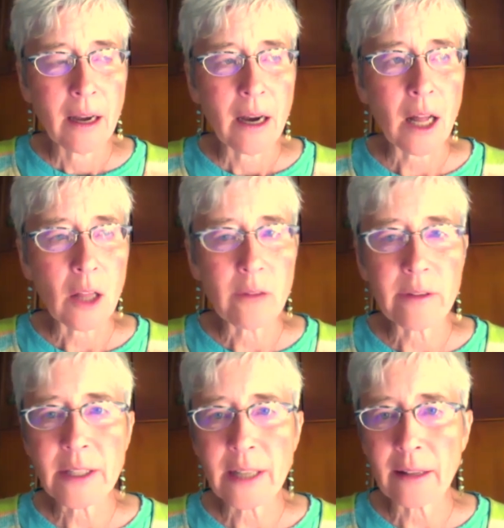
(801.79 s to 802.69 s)
all of a
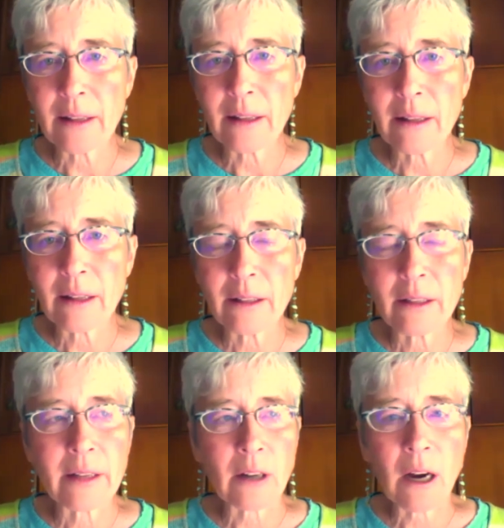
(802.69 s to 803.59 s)
sudden
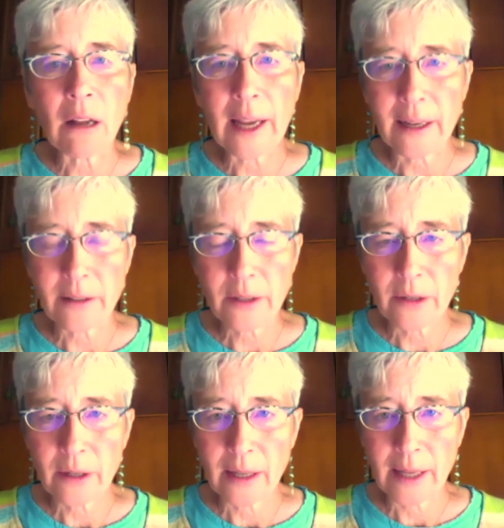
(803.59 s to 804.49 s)
they're all
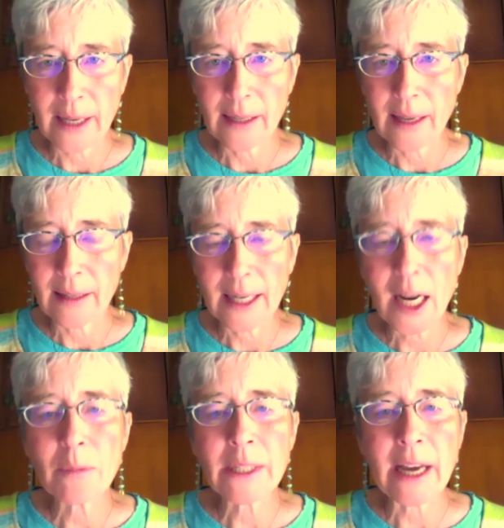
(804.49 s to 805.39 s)
answered and they
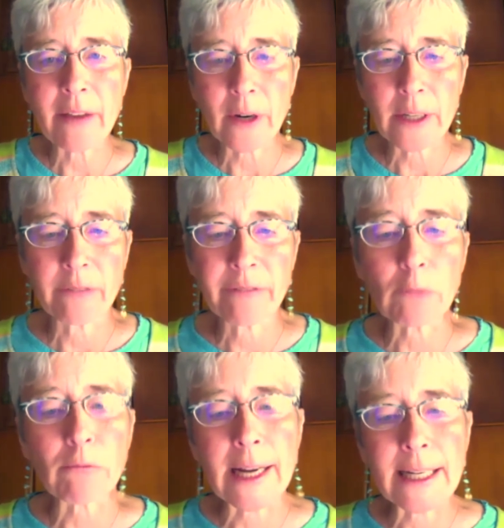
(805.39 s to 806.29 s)
come together and you feel
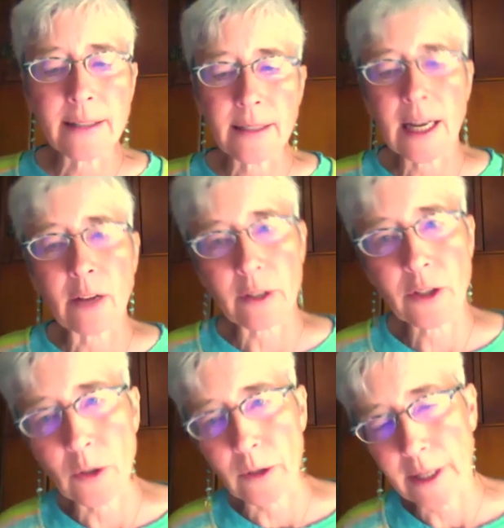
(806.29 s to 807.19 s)
ready to tell their story.